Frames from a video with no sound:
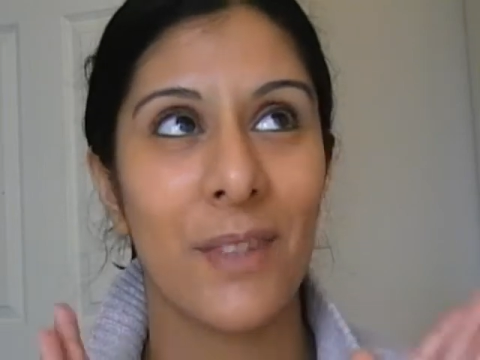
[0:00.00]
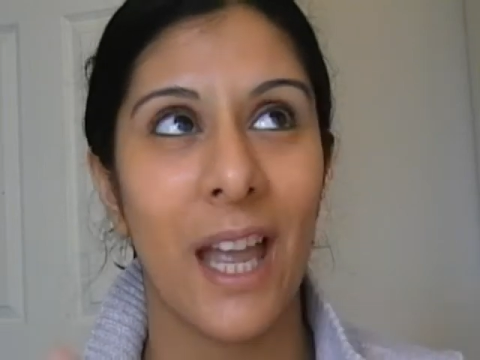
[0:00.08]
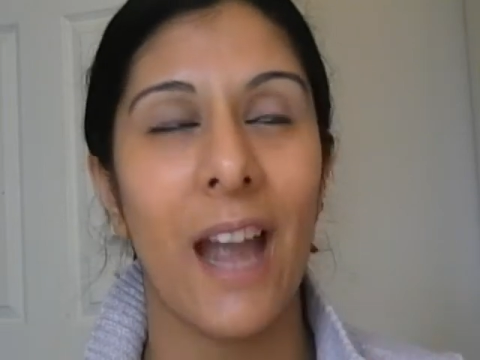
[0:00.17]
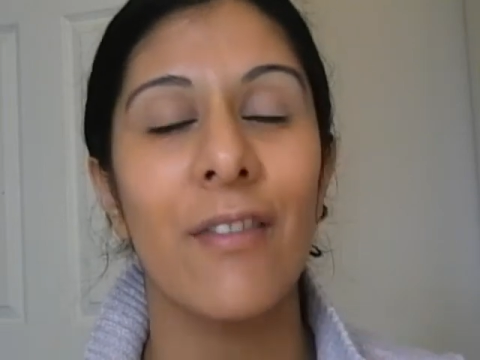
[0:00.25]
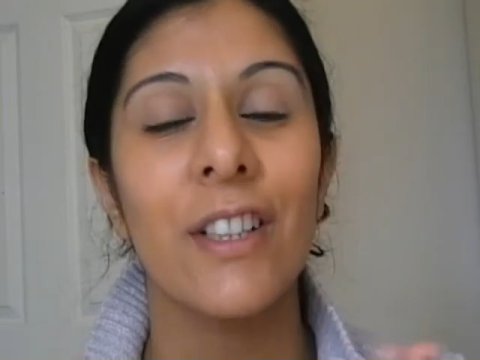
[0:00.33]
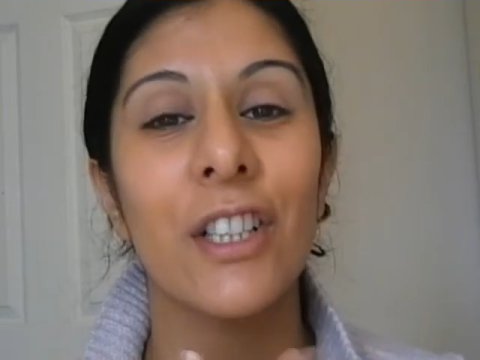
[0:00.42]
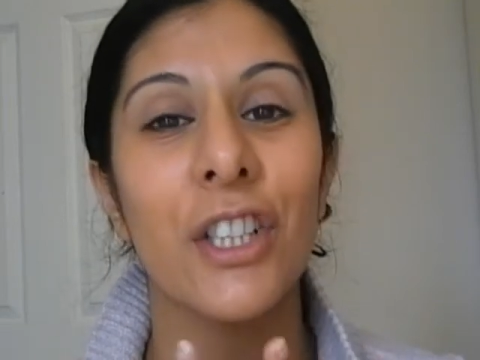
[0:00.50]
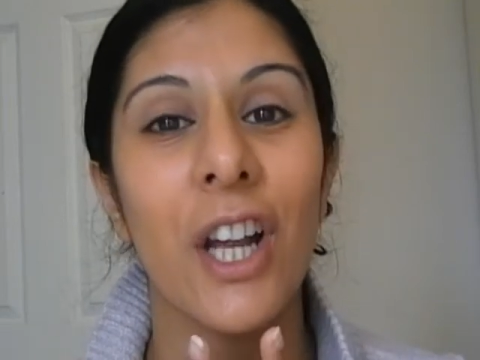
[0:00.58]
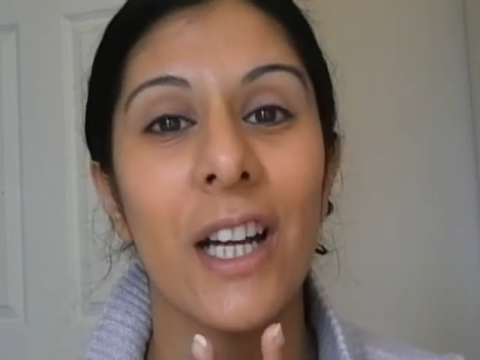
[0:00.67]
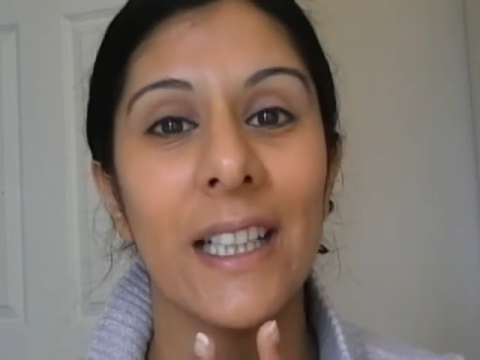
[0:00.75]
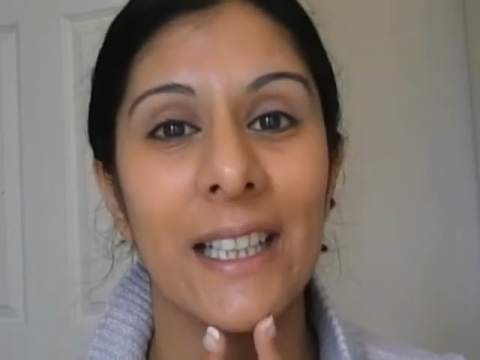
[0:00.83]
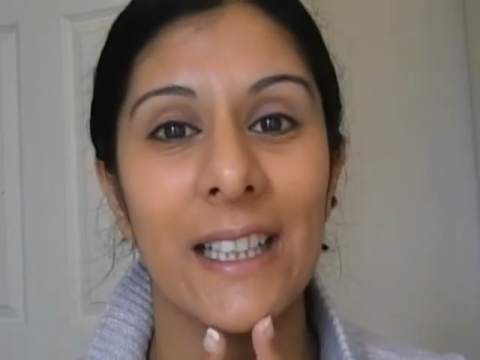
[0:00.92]
having a
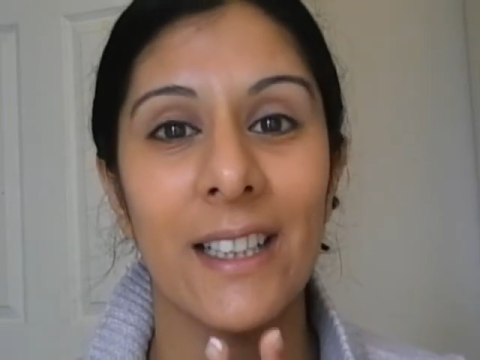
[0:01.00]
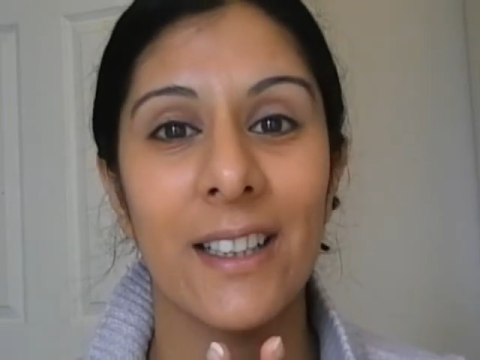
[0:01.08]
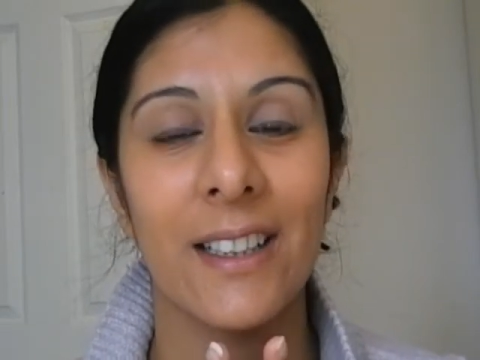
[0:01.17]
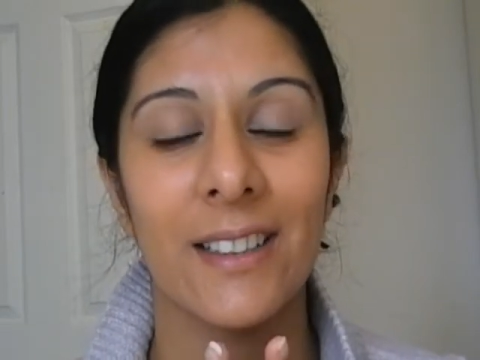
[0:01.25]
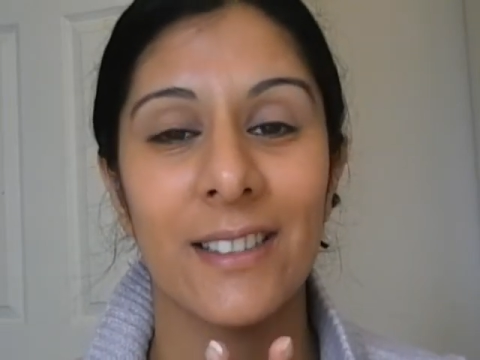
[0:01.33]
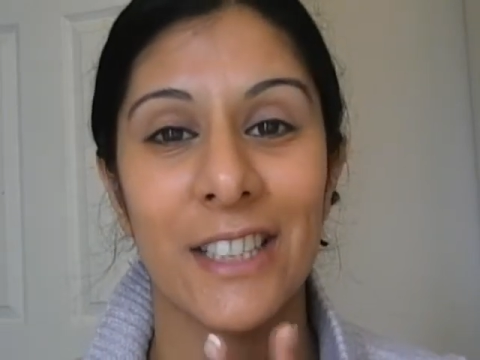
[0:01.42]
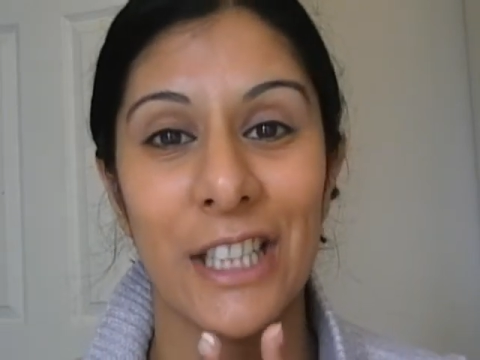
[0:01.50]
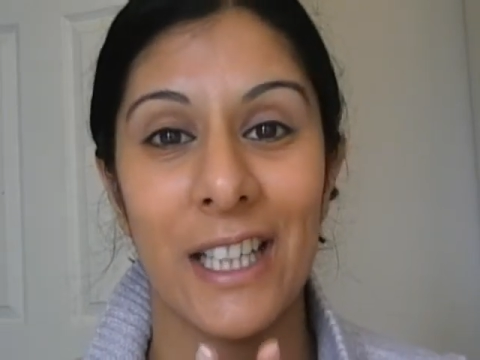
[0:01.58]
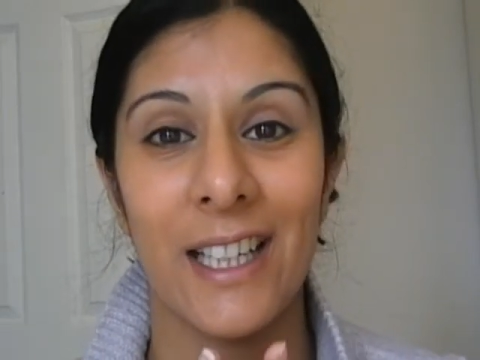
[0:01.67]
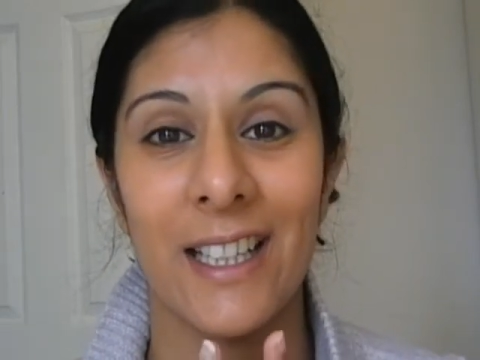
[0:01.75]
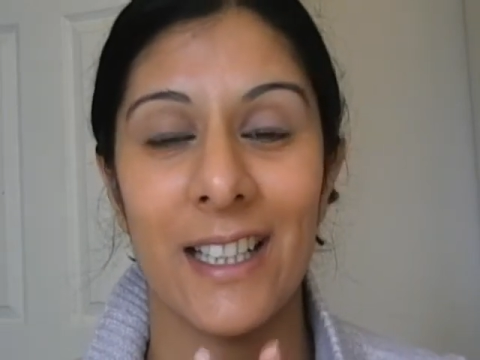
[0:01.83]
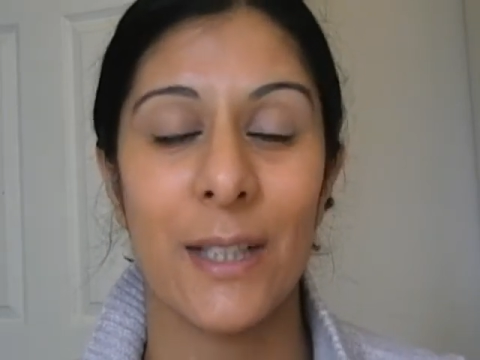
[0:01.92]
shiny
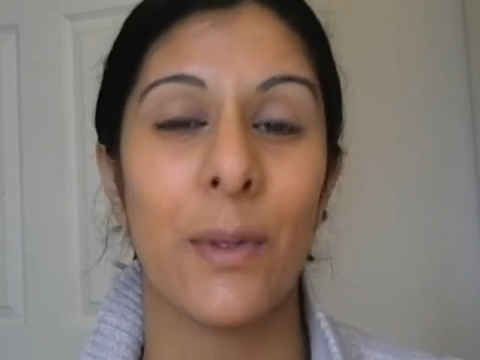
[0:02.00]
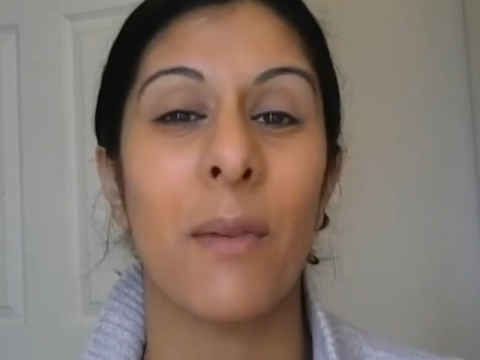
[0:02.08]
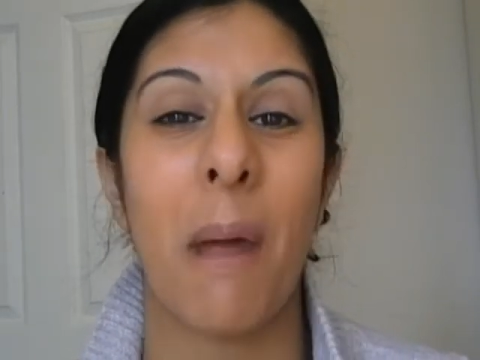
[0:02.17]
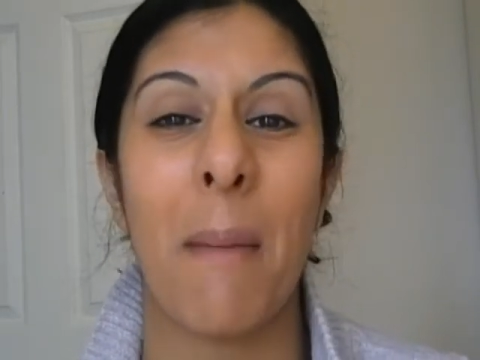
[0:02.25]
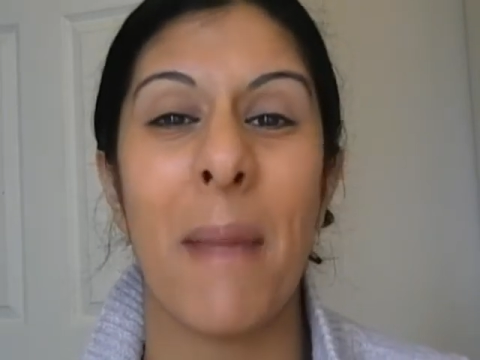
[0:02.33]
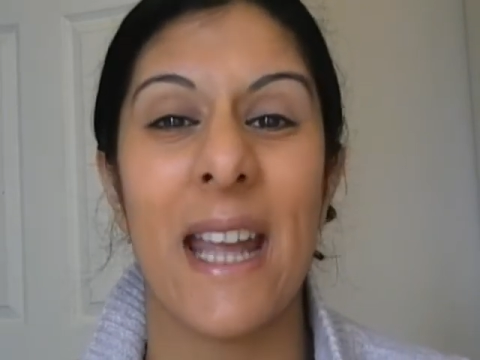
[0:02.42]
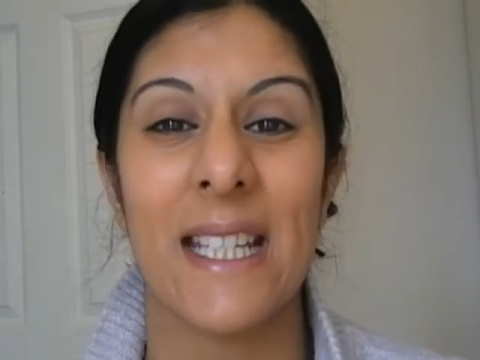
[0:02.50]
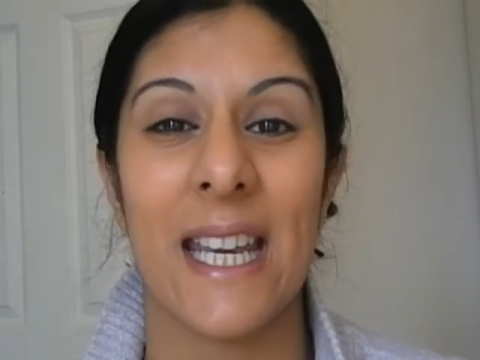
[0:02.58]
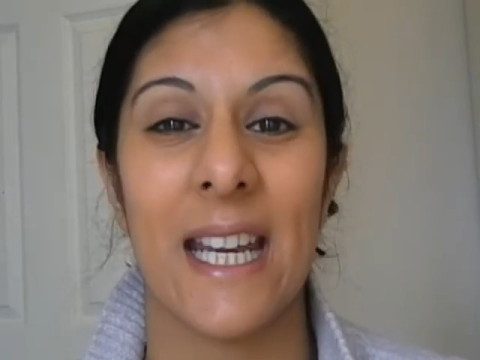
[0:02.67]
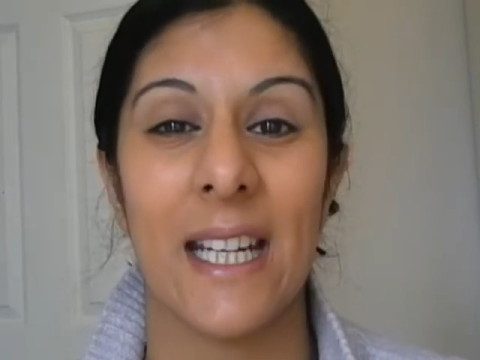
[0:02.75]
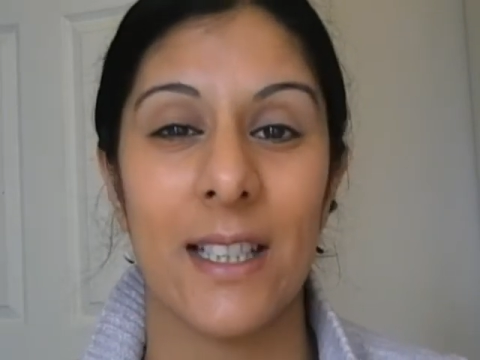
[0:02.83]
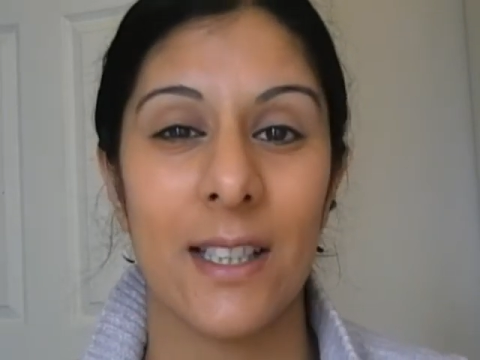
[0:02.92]
chin is one of my pet
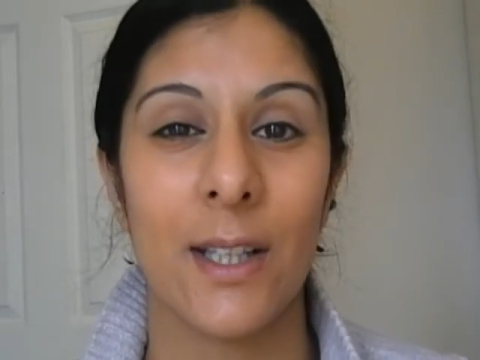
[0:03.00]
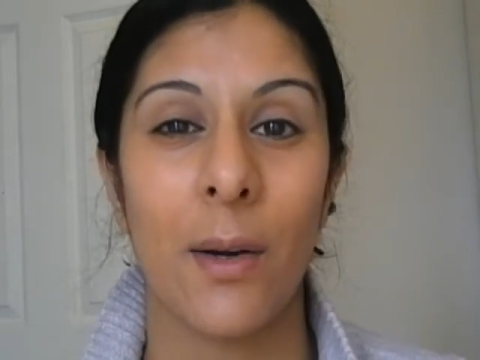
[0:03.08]
hates,